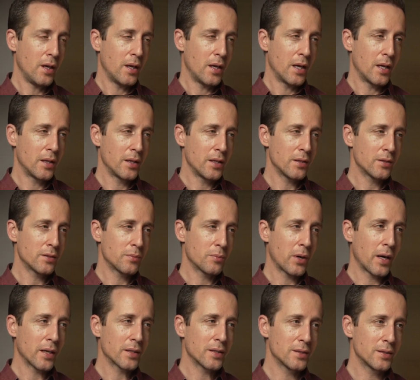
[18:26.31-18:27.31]
And these
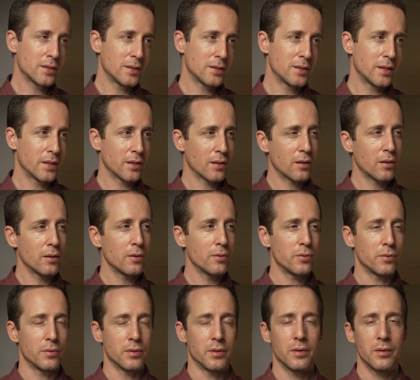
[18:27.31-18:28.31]
practices
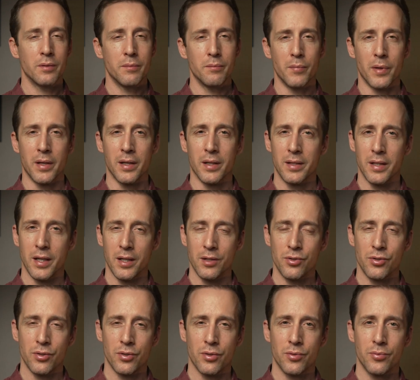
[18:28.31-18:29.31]
include
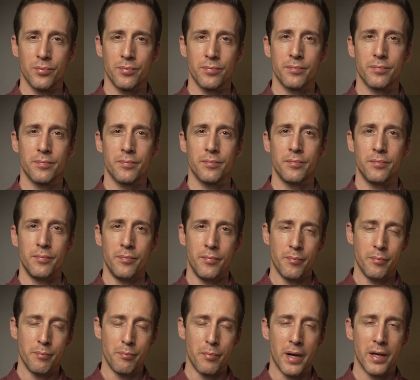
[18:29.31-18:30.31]
meditation,
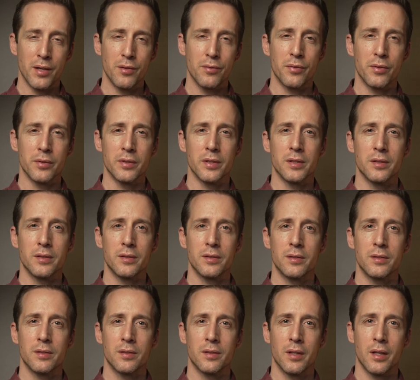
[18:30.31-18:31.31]

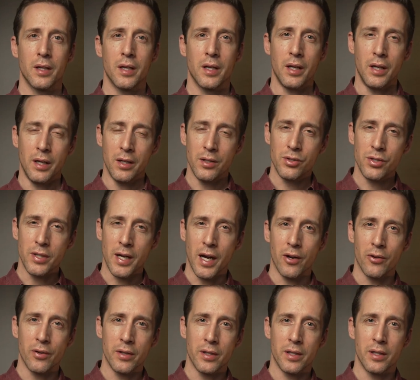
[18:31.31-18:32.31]
mindfulness,
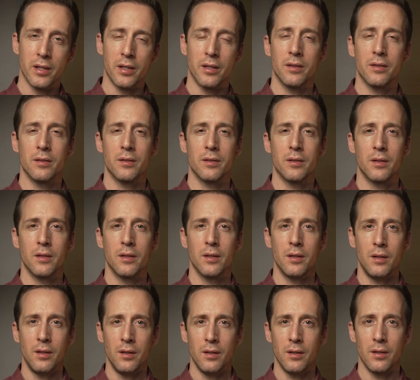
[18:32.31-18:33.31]
charity,
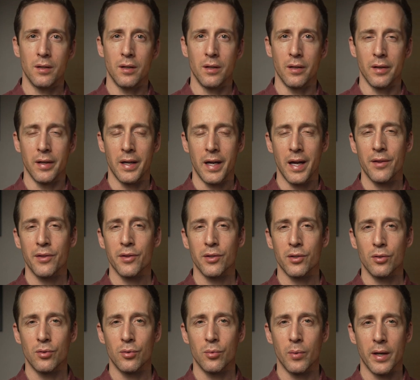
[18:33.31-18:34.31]

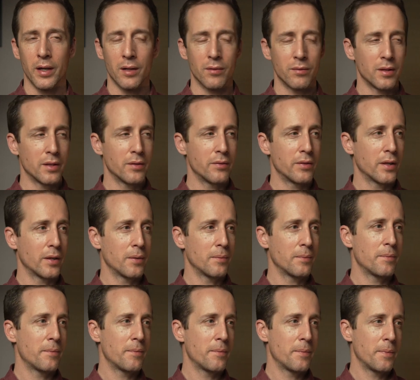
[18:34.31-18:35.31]
ethical way of living,
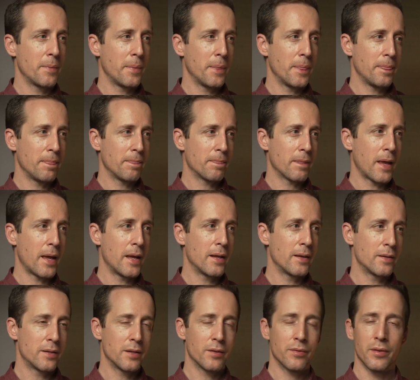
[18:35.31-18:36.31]

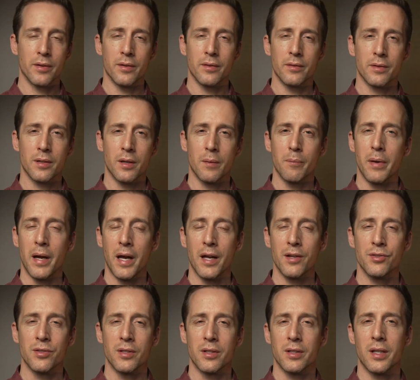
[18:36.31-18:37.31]
and different
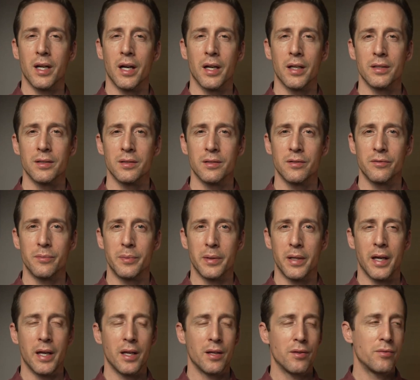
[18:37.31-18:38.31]
compassionate kinds of
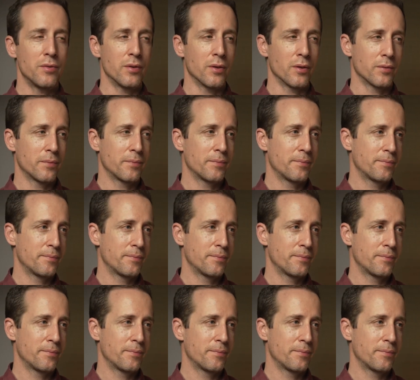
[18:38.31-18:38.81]
behavior.